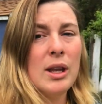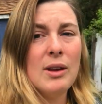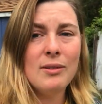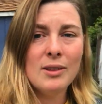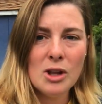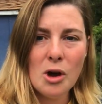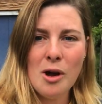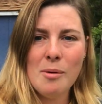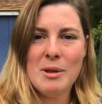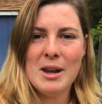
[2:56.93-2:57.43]
even
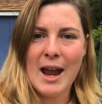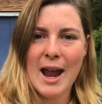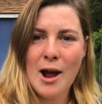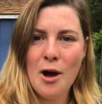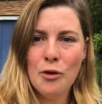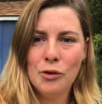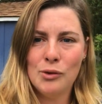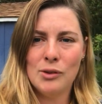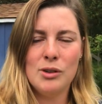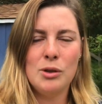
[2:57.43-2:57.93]
though I'm in a
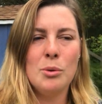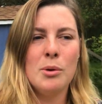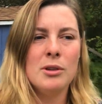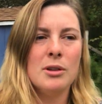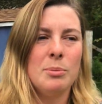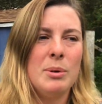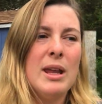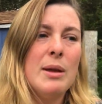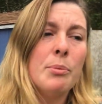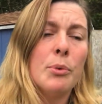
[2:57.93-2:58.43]
house with two other
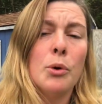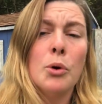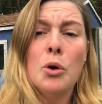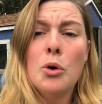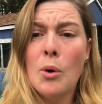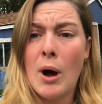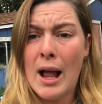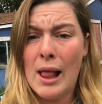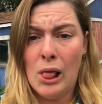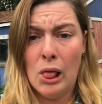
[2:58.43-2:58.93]
people who
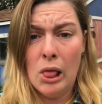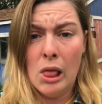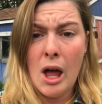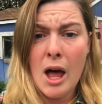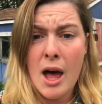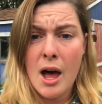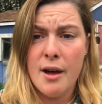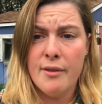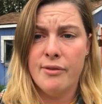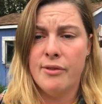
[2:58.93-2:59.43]
I
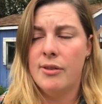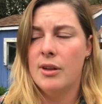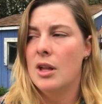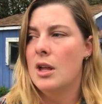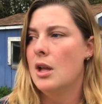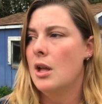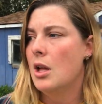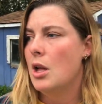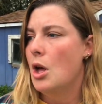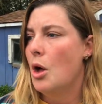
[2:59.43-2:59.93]
love
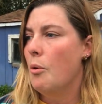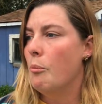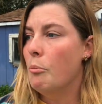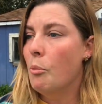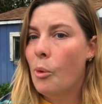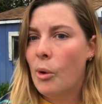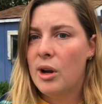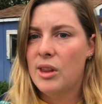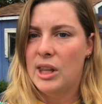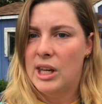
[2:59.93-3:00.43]

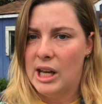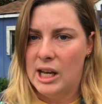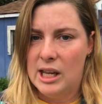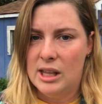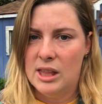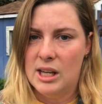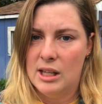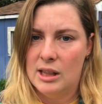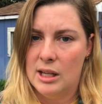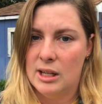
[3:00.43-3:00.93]
more than
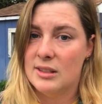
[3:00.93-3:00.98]
anything in the